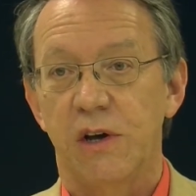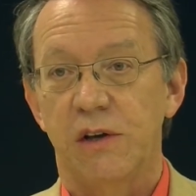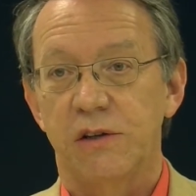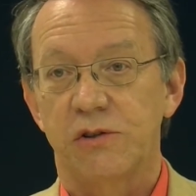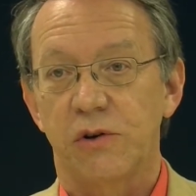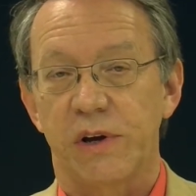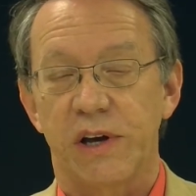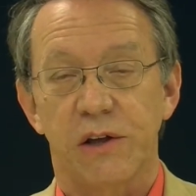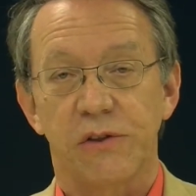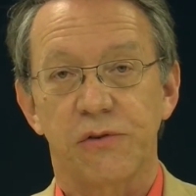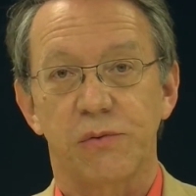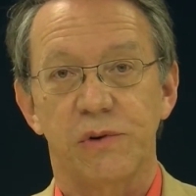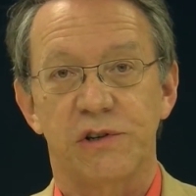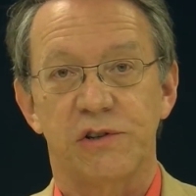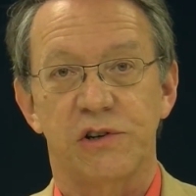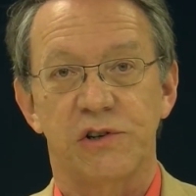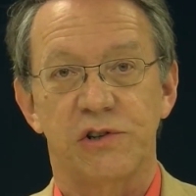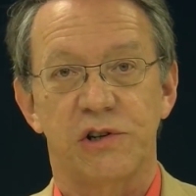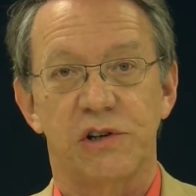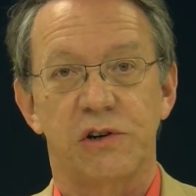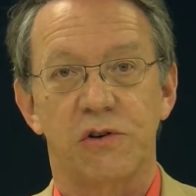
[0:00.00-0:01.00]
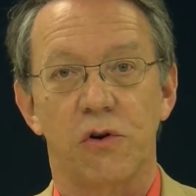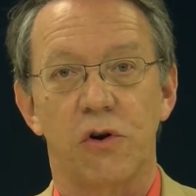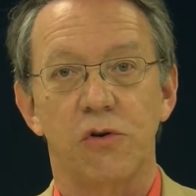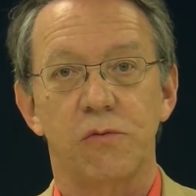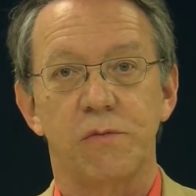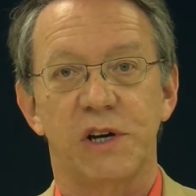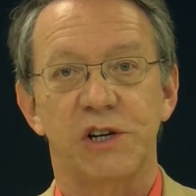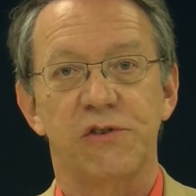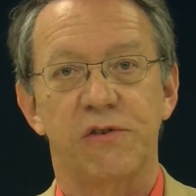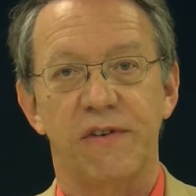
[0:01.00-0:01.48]
So health research had
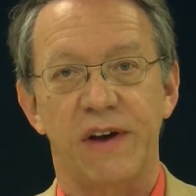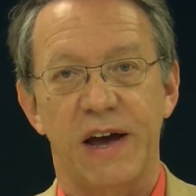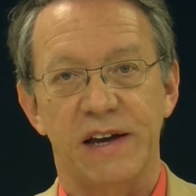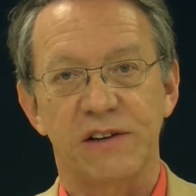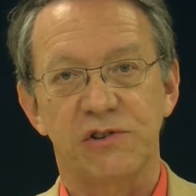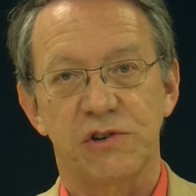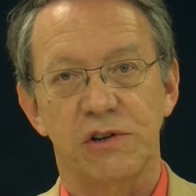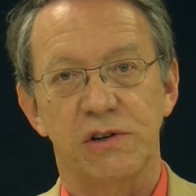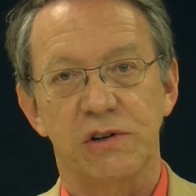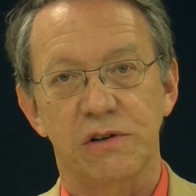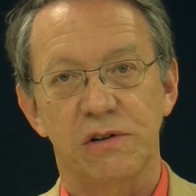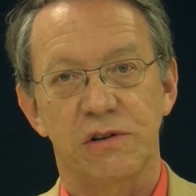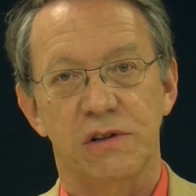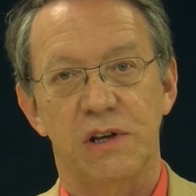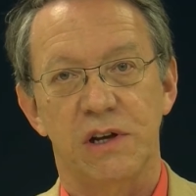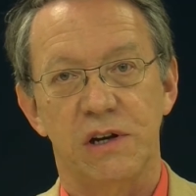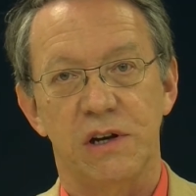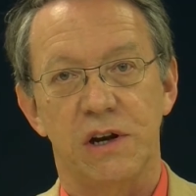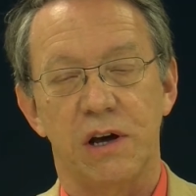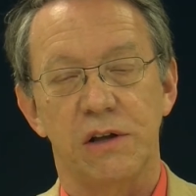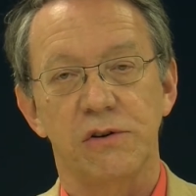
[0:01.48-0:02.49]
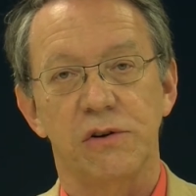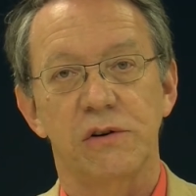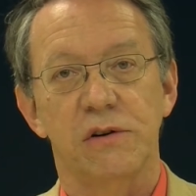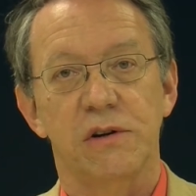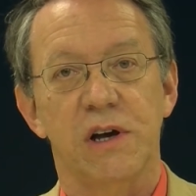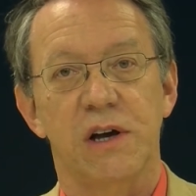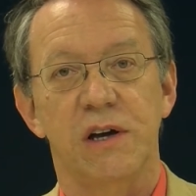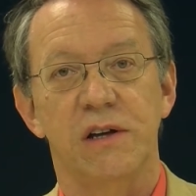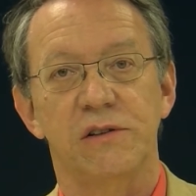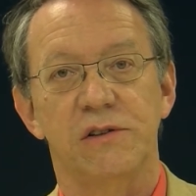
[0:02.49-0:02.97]
grown much faster than other
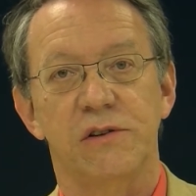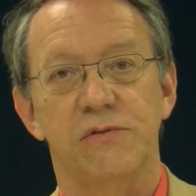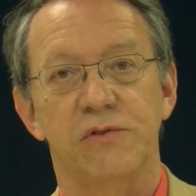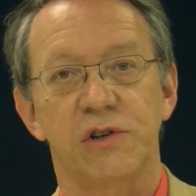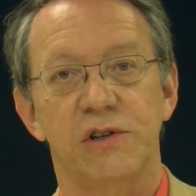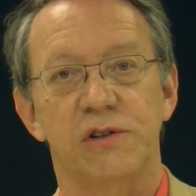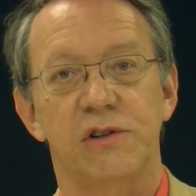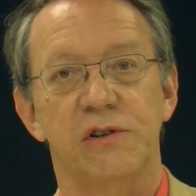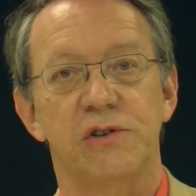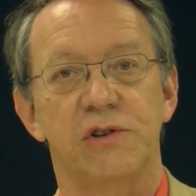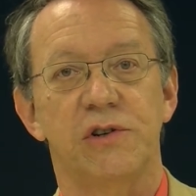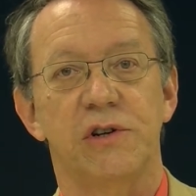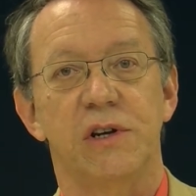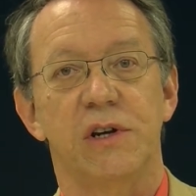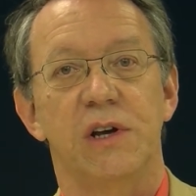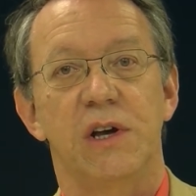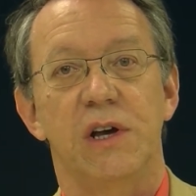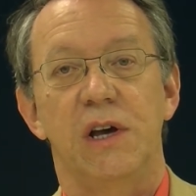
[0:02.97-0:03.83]
kinds of research.